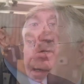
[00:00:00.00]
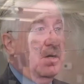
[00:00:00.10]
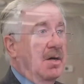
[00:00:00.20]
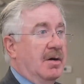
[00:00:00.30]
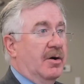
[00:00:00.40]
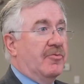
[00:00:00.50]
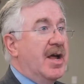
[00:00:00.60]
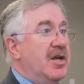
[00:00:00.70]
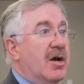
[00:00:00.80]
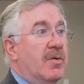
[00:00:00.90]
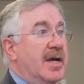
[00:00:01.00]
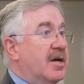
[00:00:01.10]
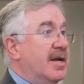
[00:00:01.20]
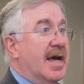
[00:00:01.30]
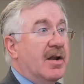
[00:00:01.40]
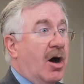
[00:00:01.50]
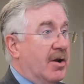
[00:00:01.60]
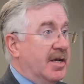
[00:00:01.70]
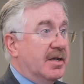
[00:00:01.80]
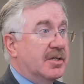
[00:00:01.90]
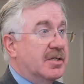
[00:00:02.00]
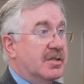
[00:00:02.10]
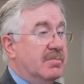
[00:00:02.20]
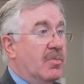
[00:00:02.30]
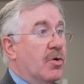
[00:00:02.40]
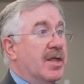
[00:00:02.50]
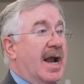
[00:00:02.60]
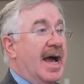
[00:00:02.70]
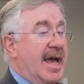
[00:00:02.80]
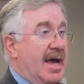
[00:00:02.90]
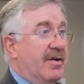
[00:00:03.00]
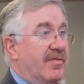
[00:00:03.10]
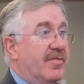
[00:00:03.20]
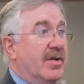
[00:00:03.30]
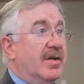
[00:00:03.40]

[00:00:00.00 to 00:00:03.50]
a radio, internet audience more than I have.